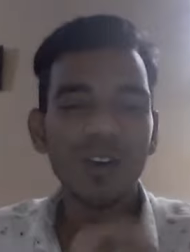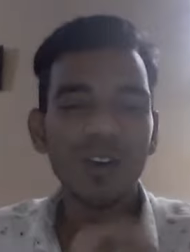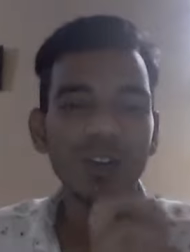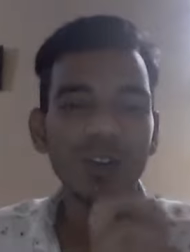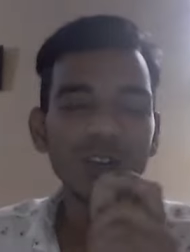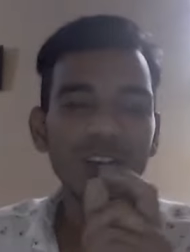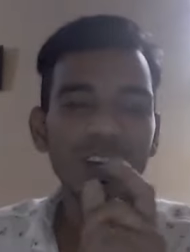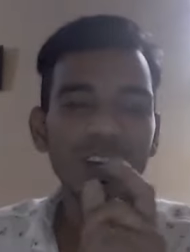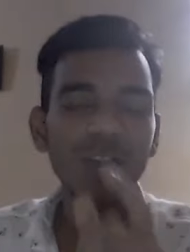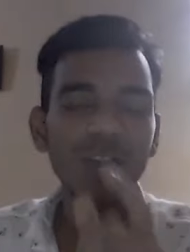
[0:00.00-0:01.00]
you
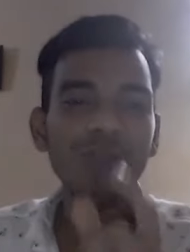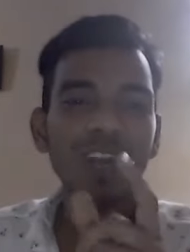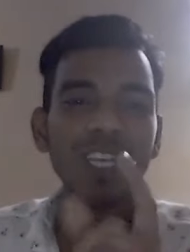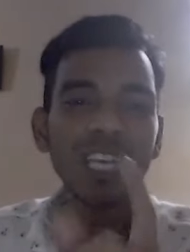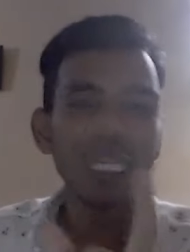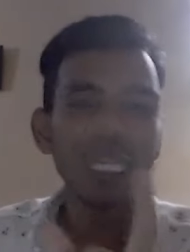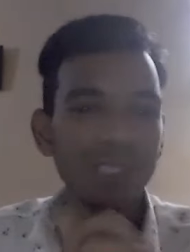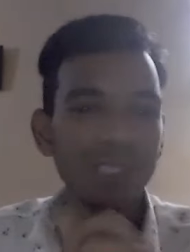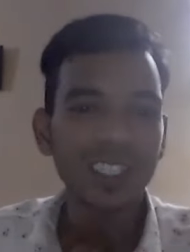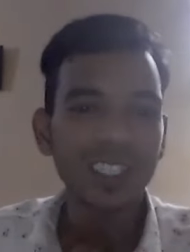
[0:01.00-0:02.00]
have only a
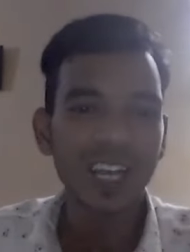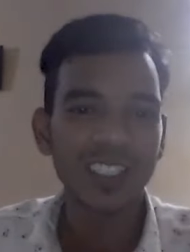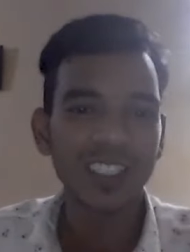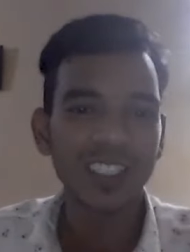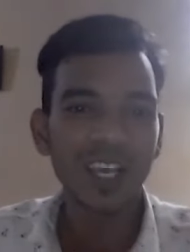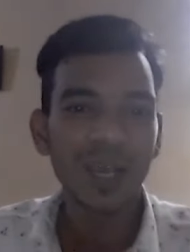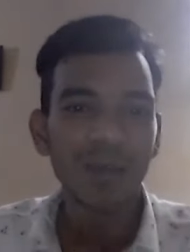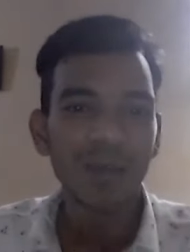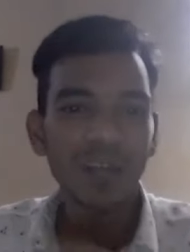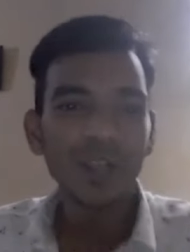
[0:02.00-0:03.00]
specific task,
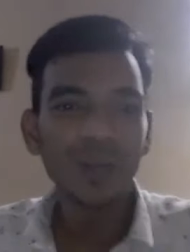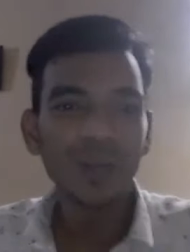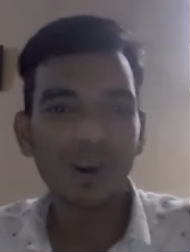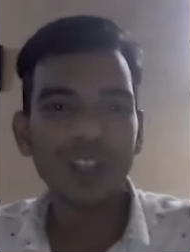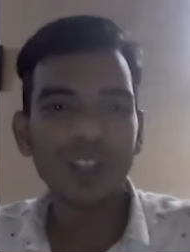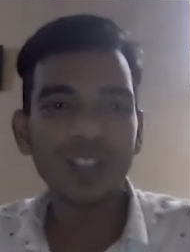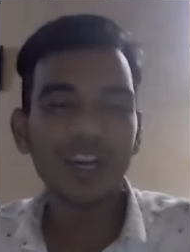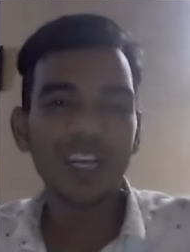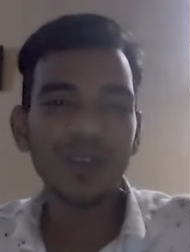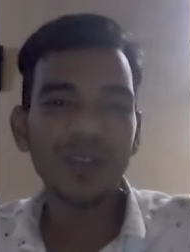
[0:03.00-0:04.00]
but your boss,
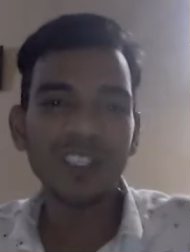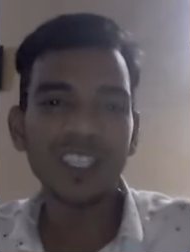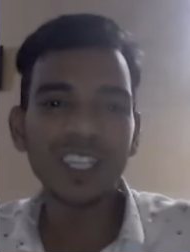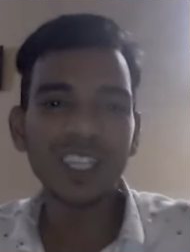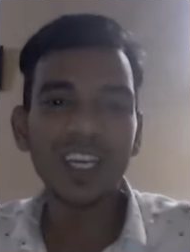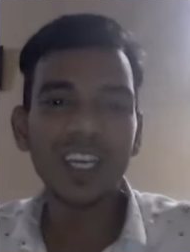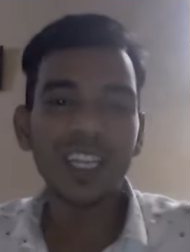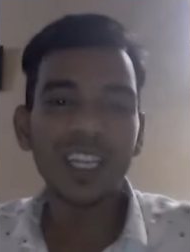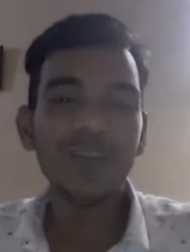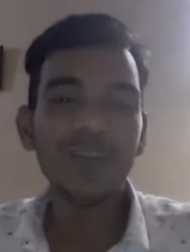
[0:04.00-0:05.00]
whatever your senior,
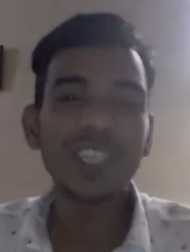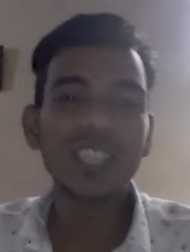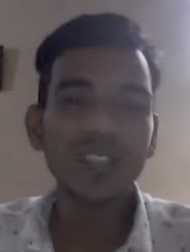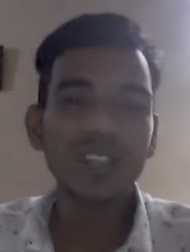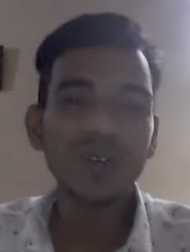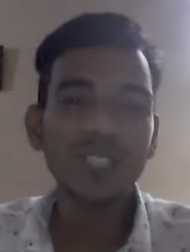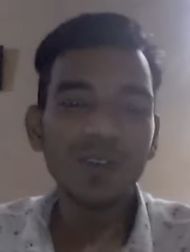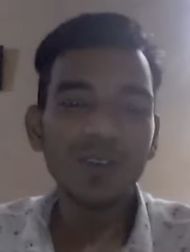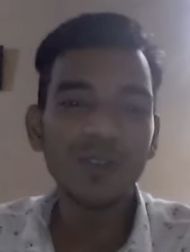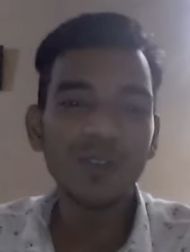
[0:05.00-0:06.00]
they will try to
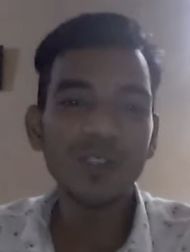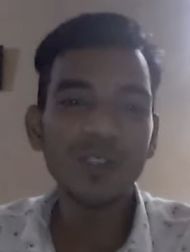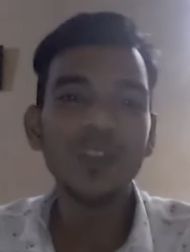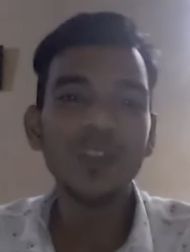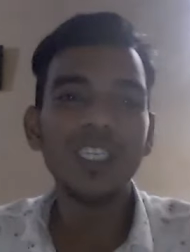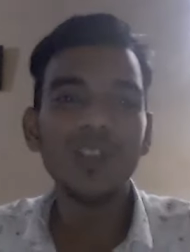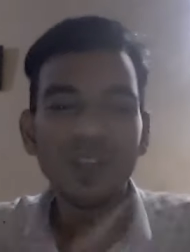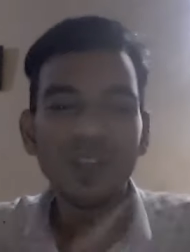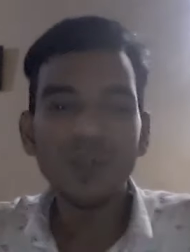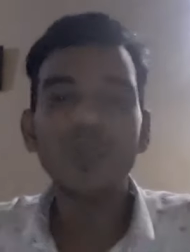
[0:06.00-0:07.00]
give a force to
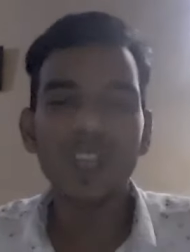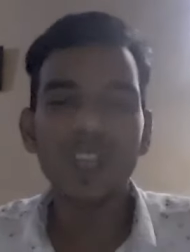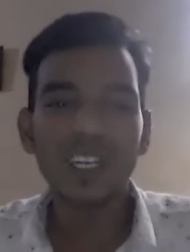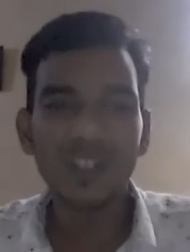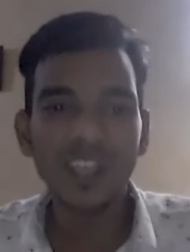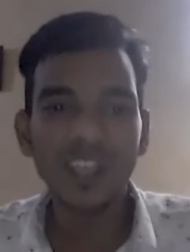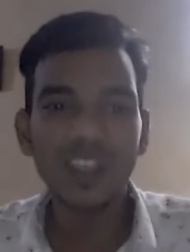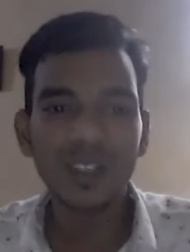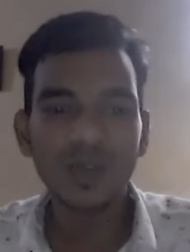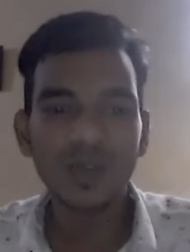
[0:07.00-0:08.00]
different to
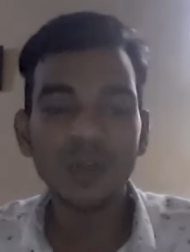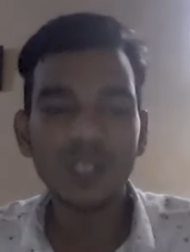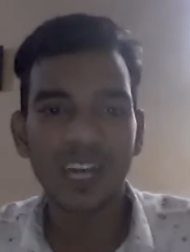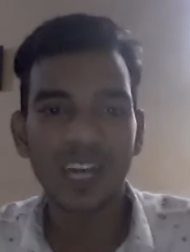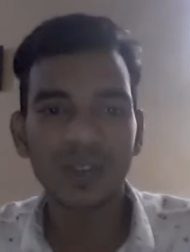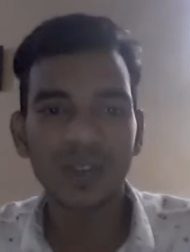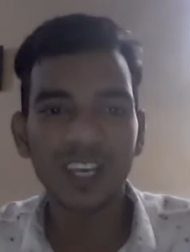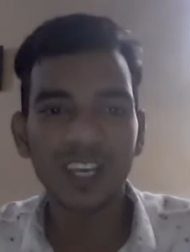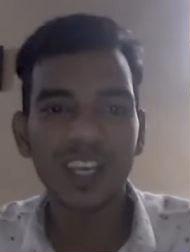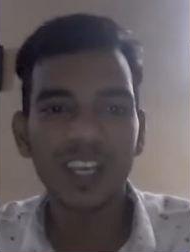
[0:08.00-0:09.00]
do tasks,
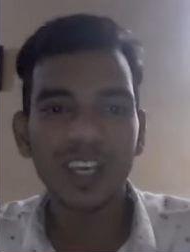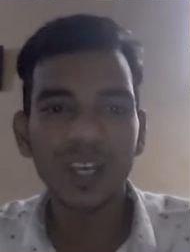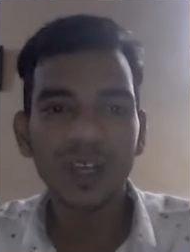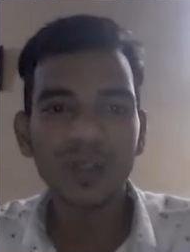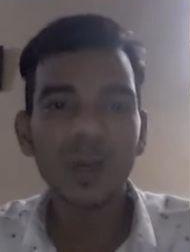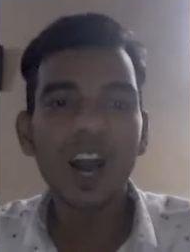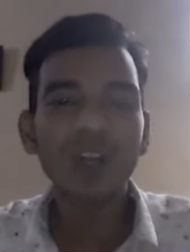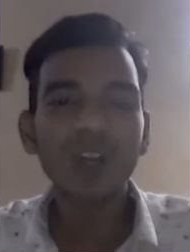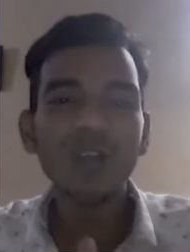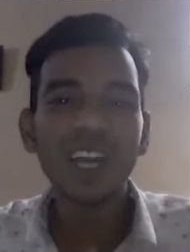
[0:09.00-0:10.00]
okay, so how
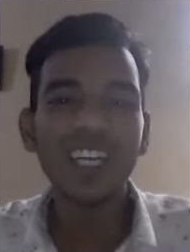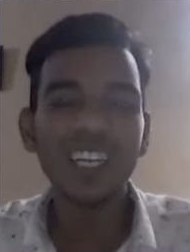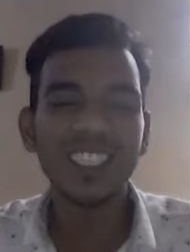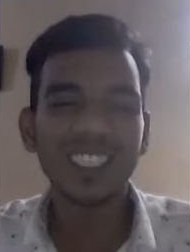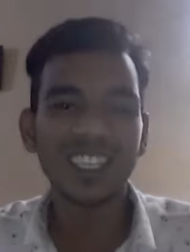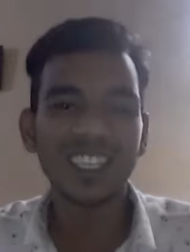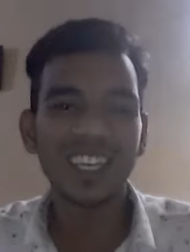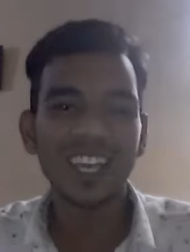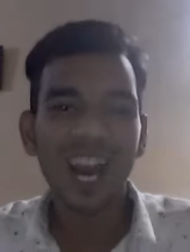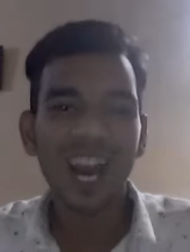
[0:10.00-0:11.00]
can you handle it?
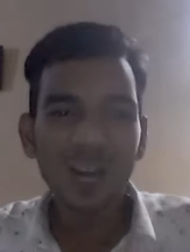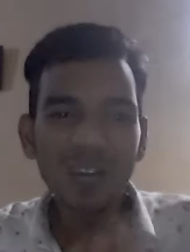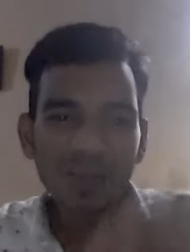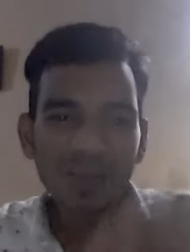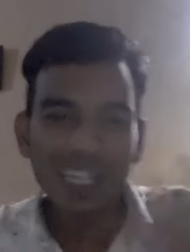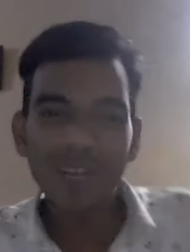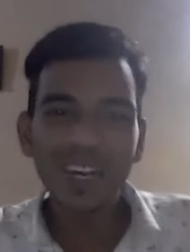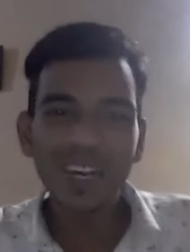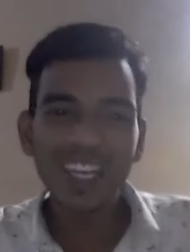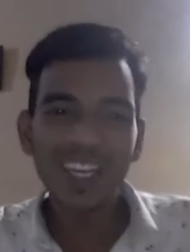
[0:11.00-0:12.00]
Or you leave the
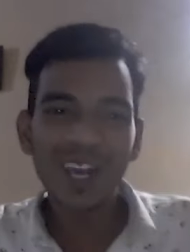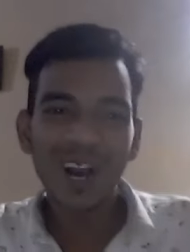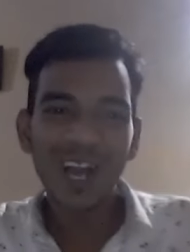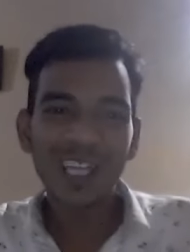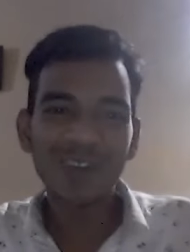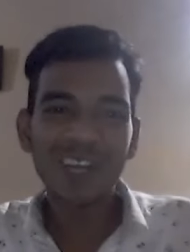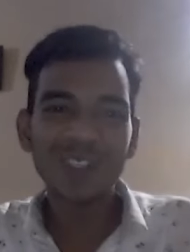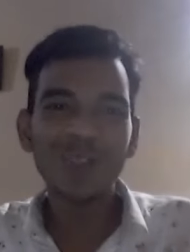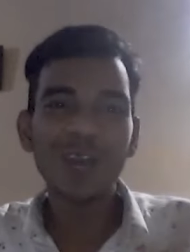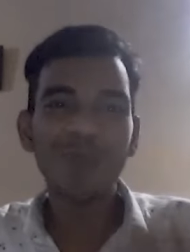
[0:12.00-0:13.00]
company, otherwise
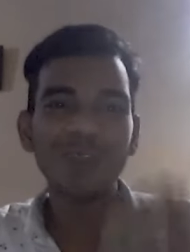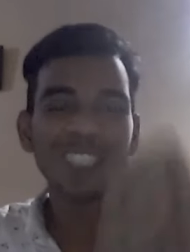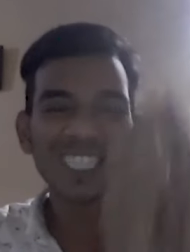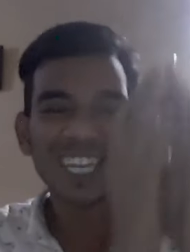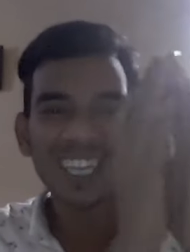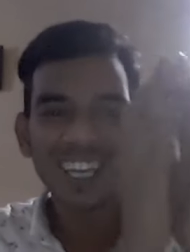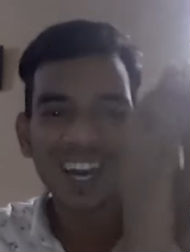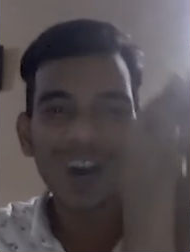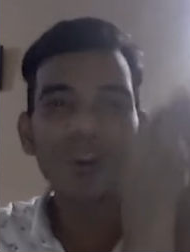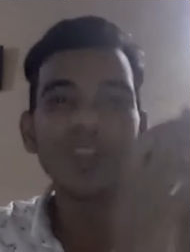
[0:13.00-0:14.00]
you have to settle,
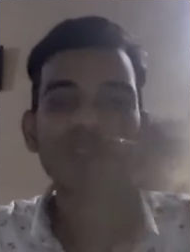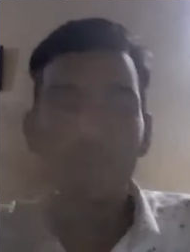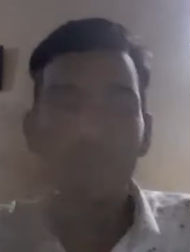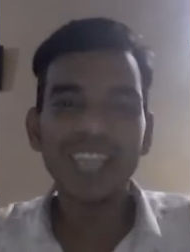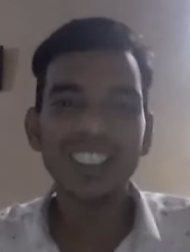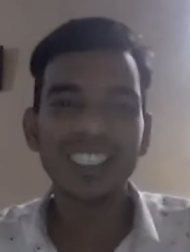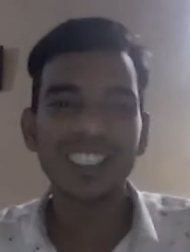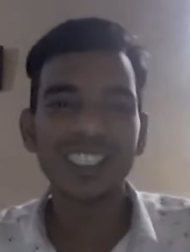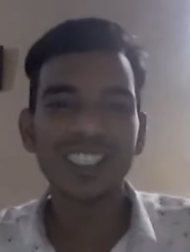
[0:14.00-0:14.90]
or you manage it?